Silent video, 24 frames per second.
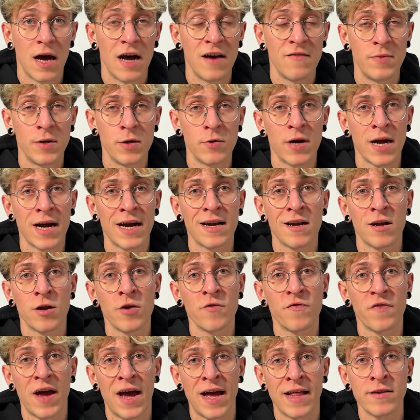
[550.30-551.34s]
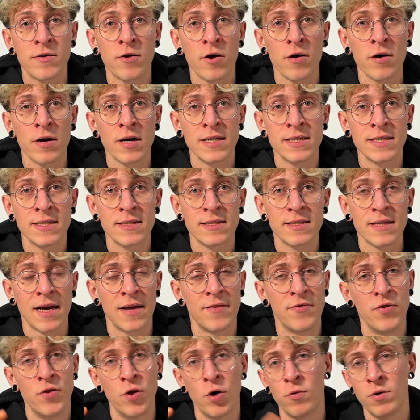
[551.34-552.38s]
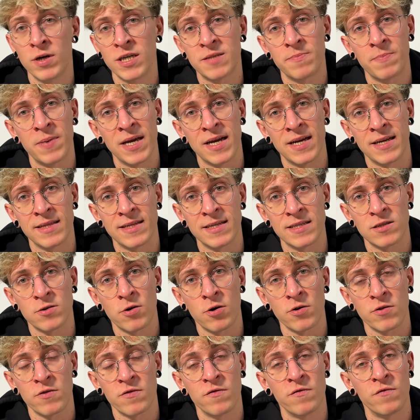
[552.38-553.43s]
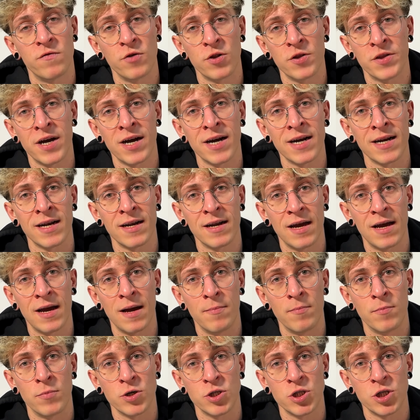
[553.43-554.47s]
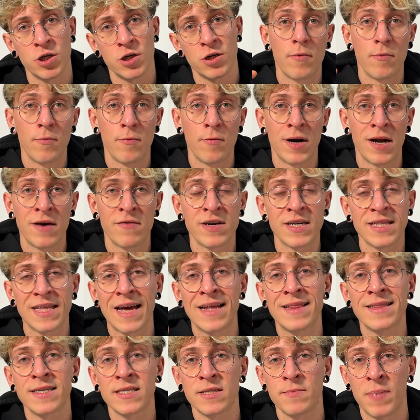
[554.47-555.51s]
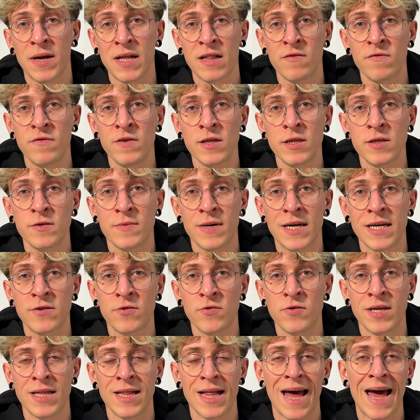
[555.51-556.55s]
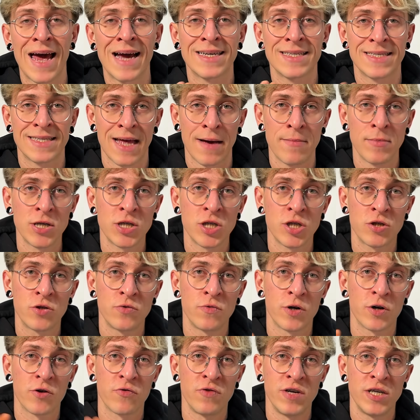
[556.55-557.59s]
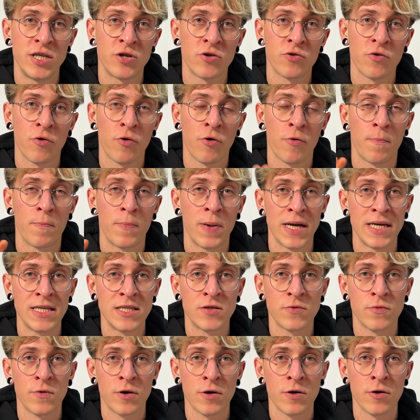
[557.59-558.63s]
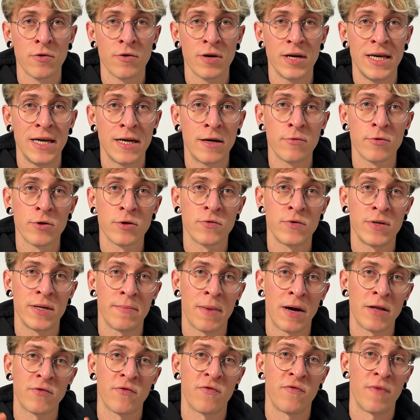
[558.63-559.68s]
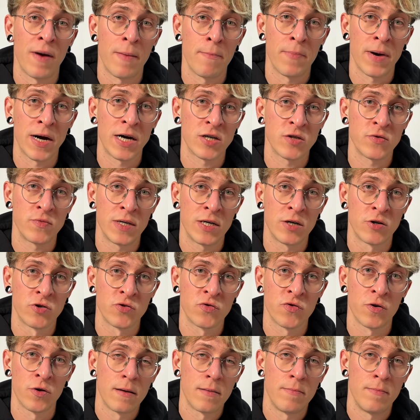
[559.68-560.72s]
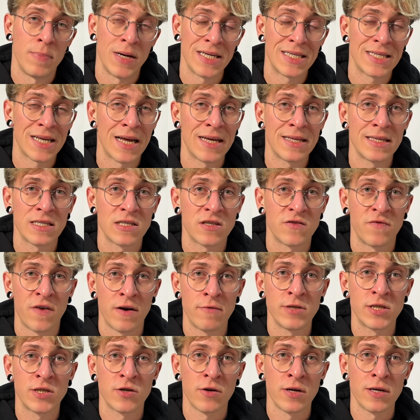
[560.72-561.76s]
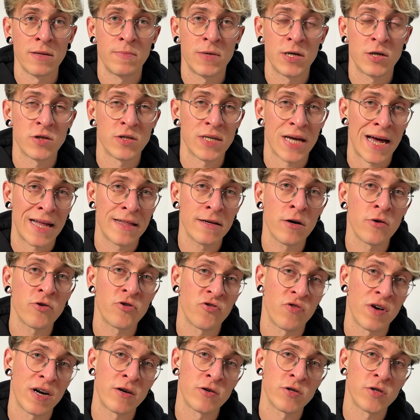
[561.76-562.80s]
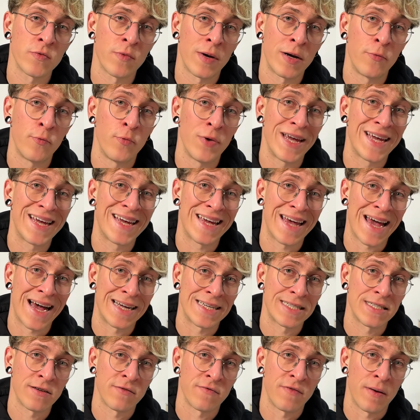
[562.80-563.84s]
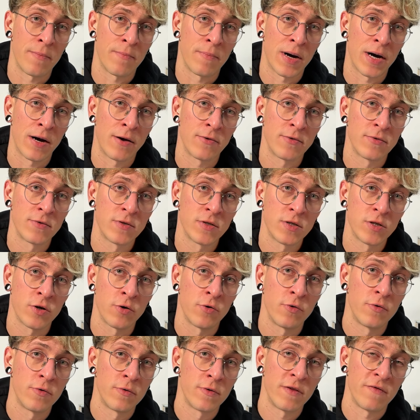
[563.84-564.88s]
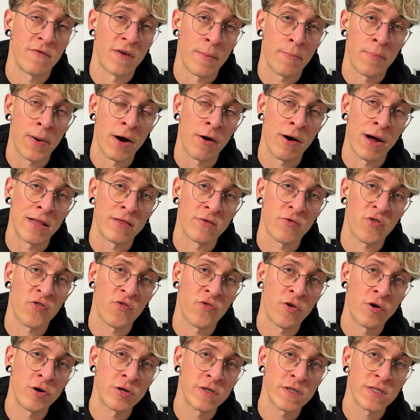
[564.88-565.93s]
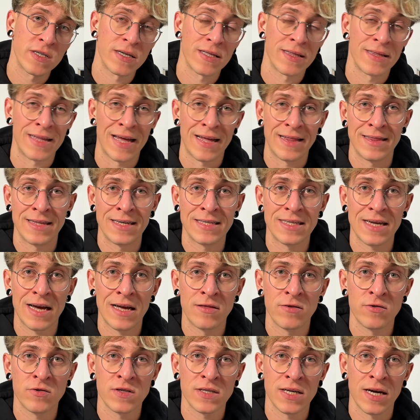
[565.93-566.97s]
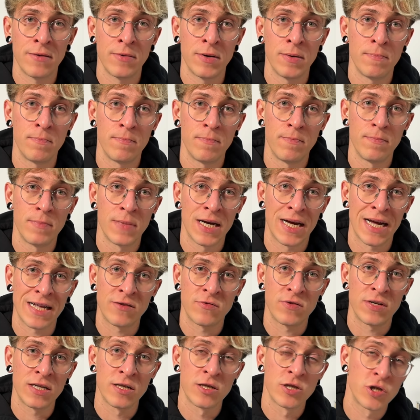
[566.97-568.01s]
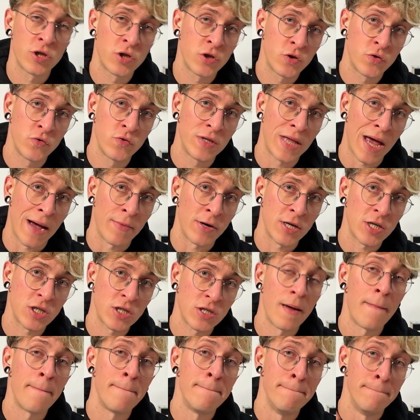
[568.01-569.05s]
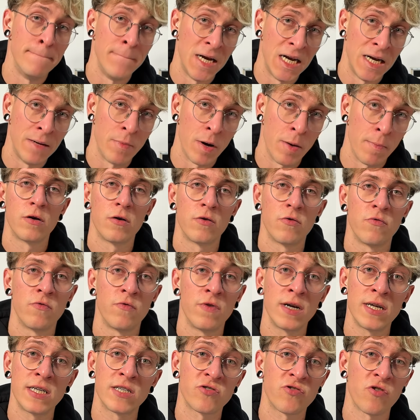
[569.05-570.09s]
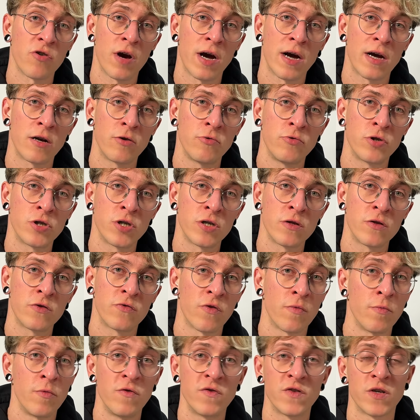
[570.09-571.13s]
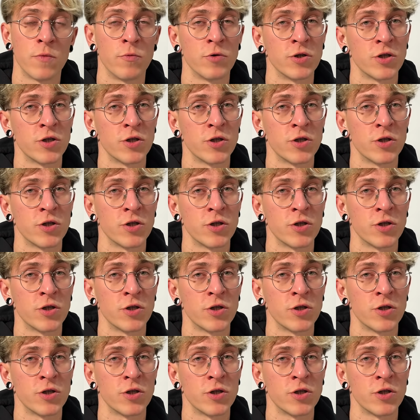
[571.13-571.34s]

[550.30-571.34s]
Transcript: I've been looking at a lot of Edgar lists, and no one is playing this card, Voldaren Ambusher. Whenever it enters the battlefield, we get to deal X damage to a creature or a planeswalker equal to the amount of vampires we control. Baseline, this is very solid because Edgar triggers when we cast a vampire. So the vampire enters first, then this enters, and we get to deal 2 damage, minimum. Really strong inclusion to remove someone's